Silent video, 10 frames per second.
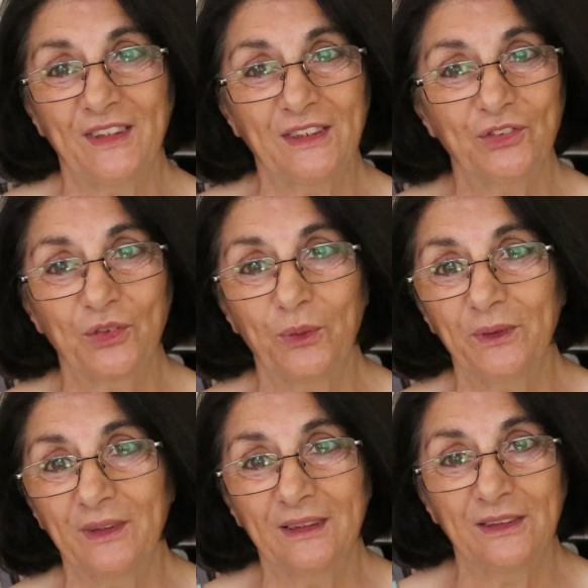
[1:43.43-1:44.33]
things
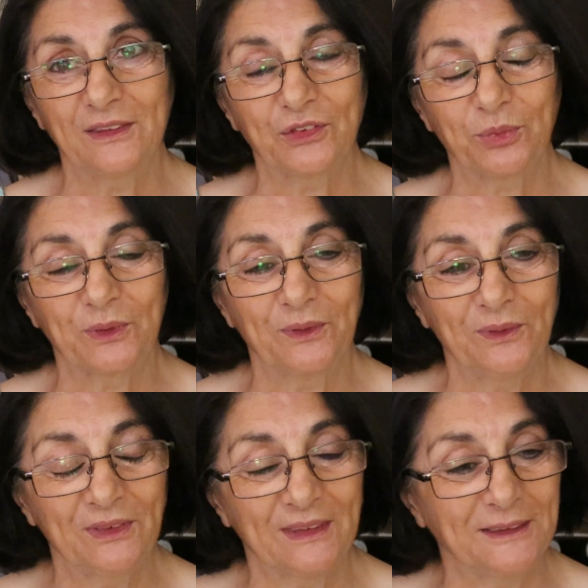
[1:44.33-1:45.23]
going on in this
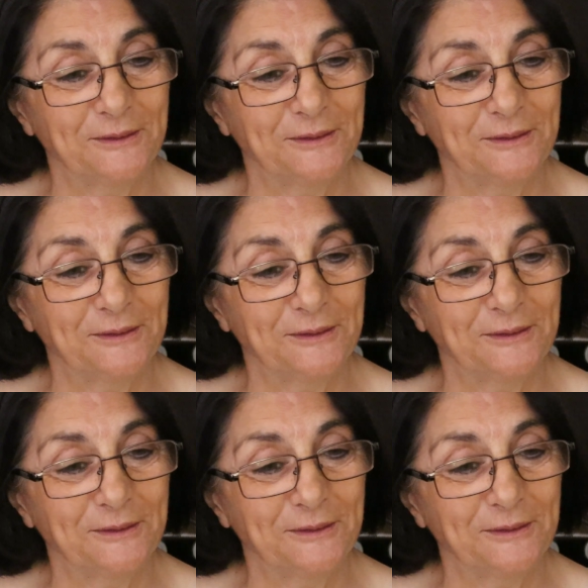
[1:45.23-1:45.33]
world.